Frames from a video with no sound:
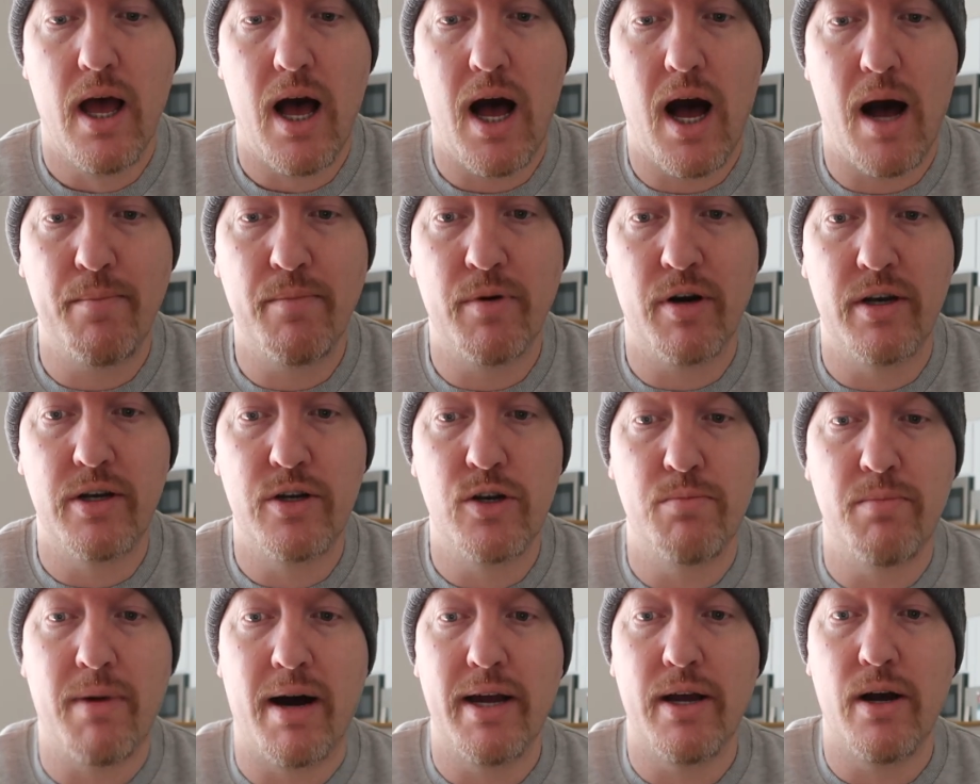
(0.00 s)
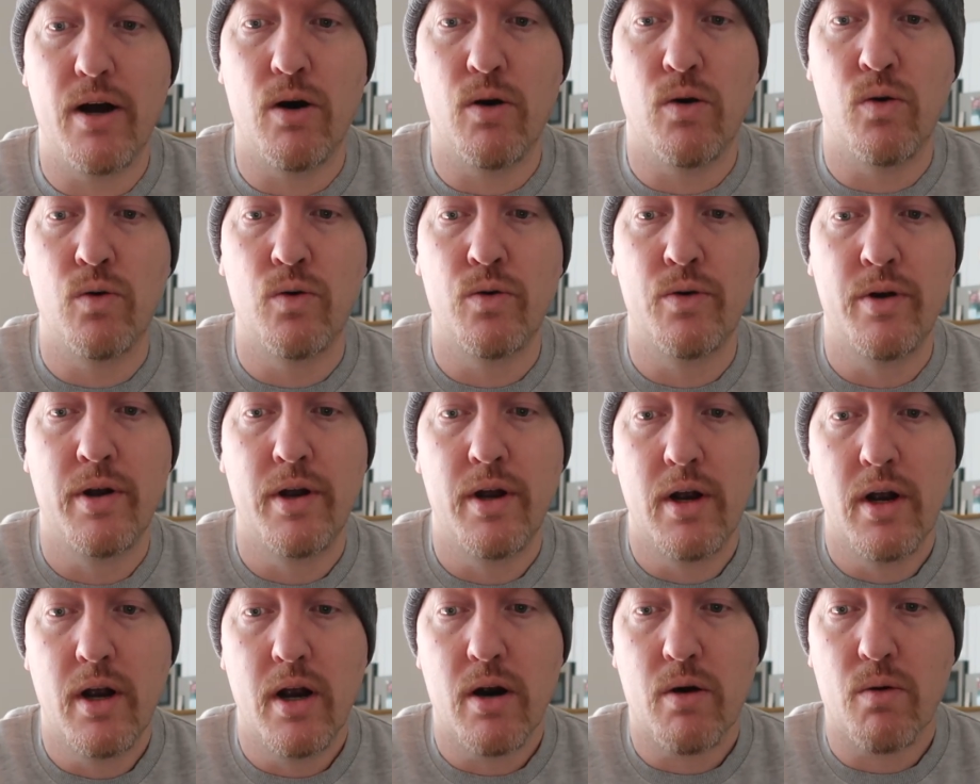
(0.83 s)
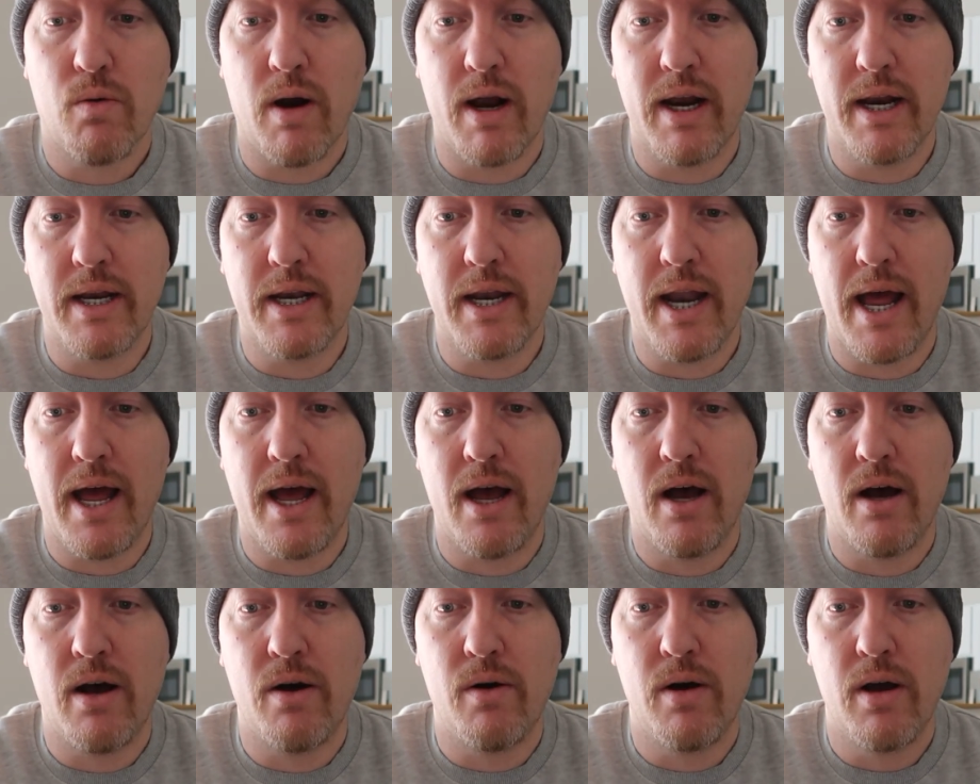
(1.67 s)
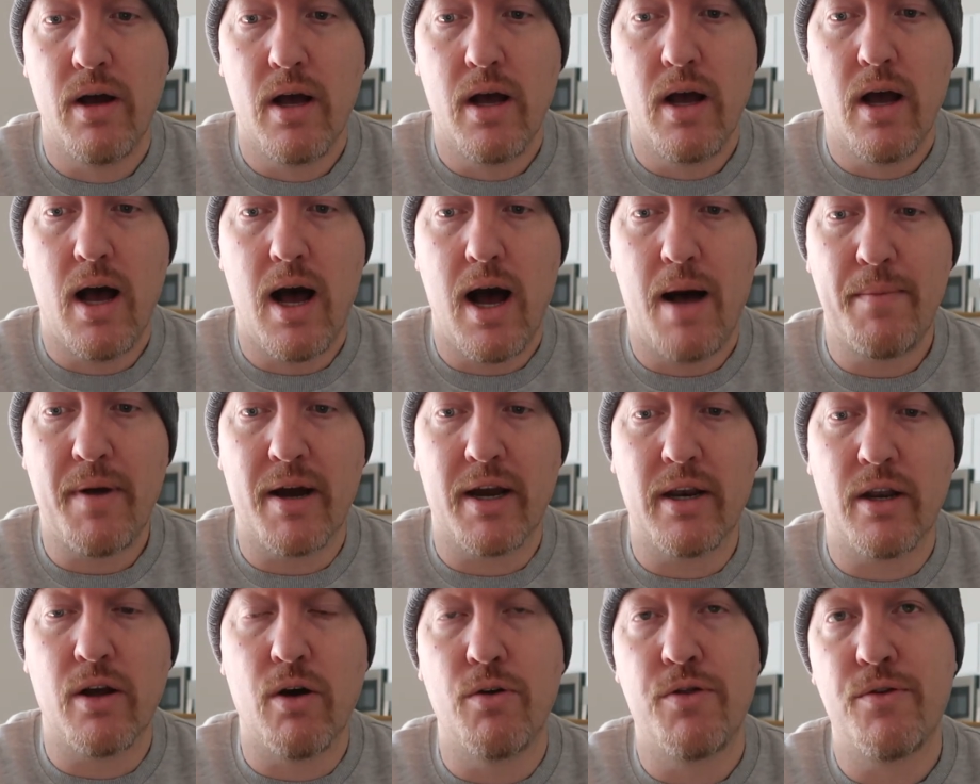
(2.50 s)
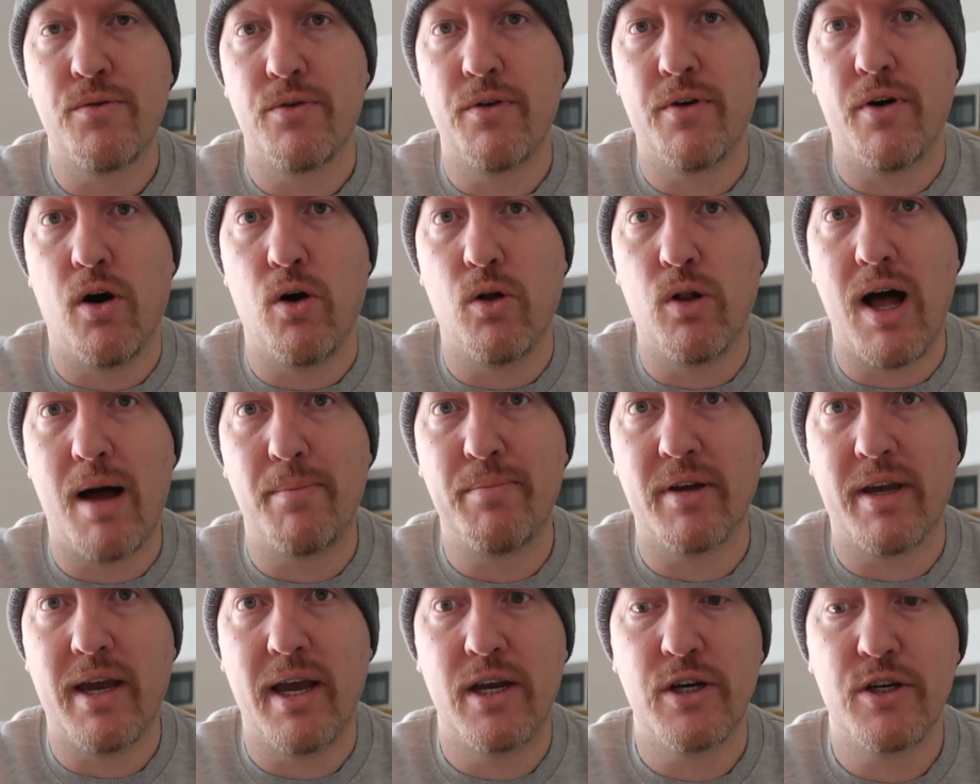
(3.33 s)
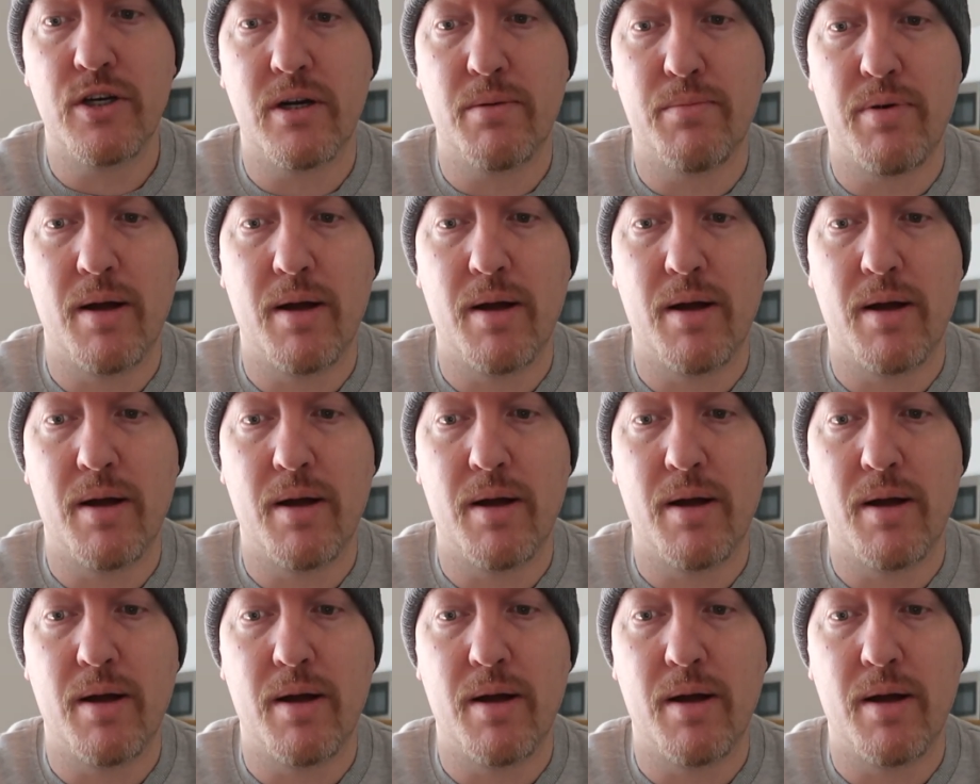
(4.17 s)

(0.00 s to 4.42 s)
I'm gonna do my own right now. I'm not gonna go through the whole application.